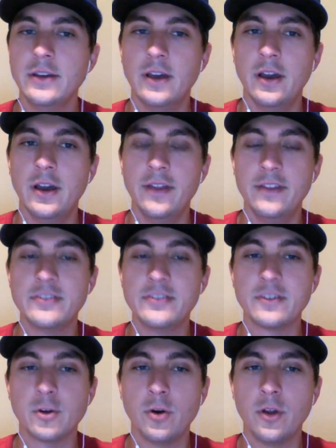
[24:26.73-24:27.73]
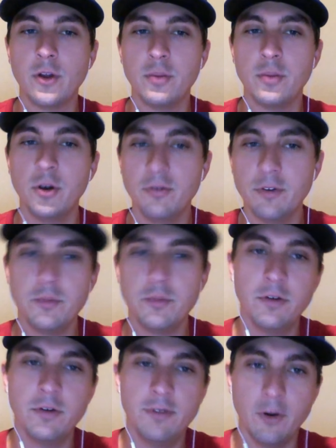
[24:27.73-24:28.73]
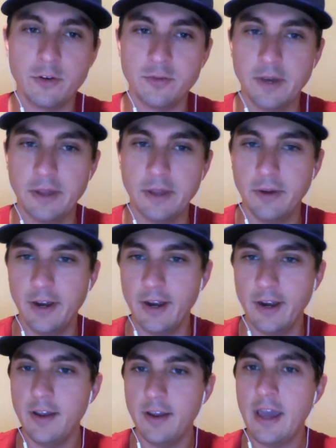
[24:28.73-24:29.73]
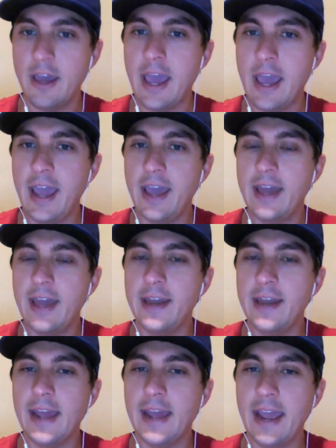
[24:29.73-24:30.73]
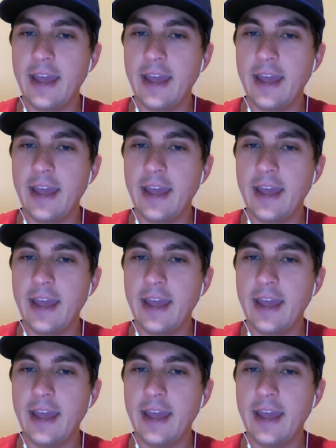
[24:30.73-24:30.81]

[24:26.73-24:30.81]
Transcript: and this is according to Pro Football Focus, by the way, had a